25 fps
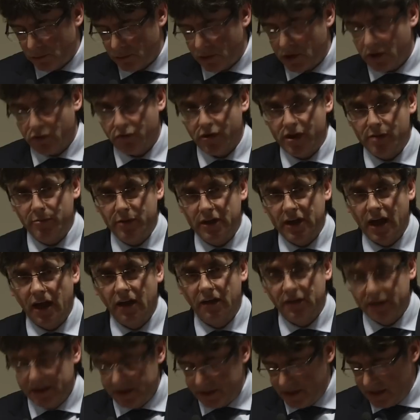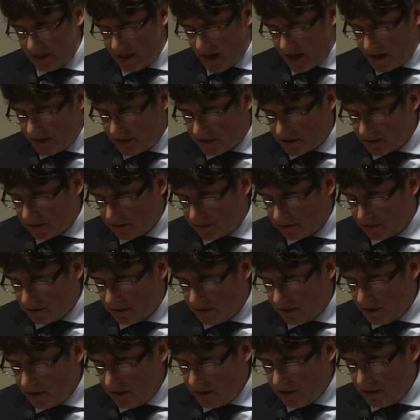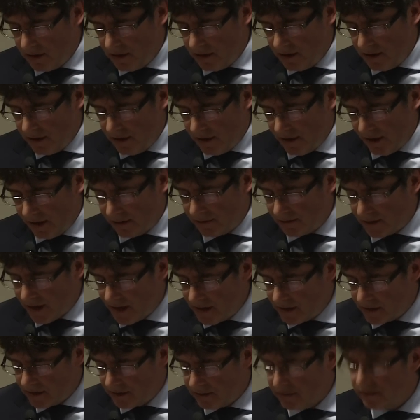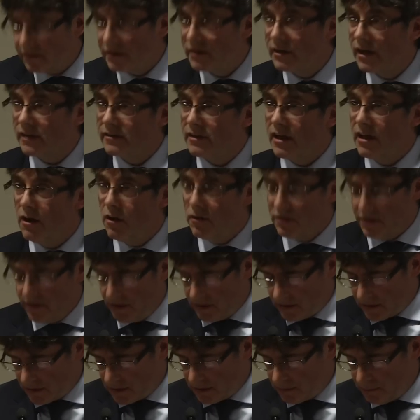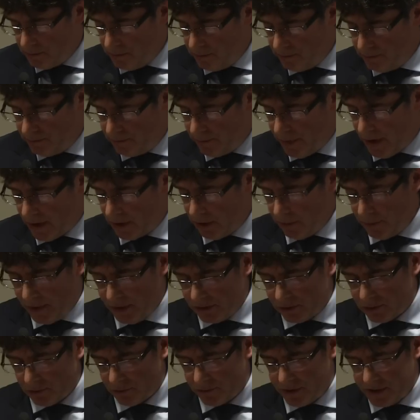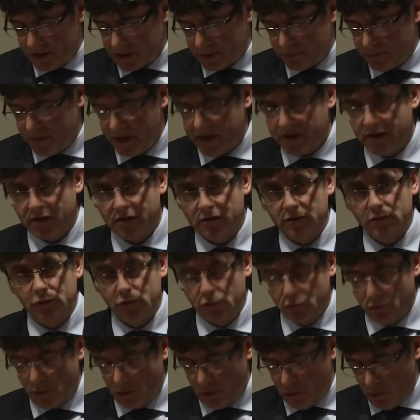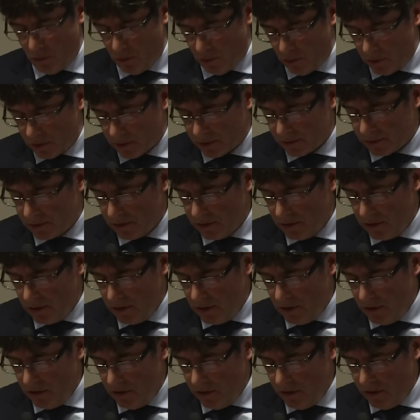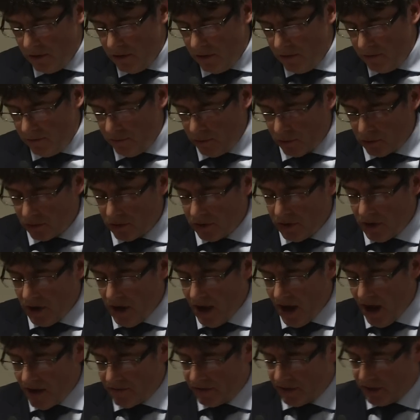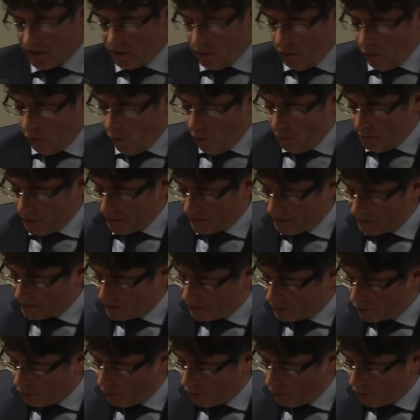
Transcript: to criminal litigation and taken Catalonia's parliamentary speaker to court for having opened the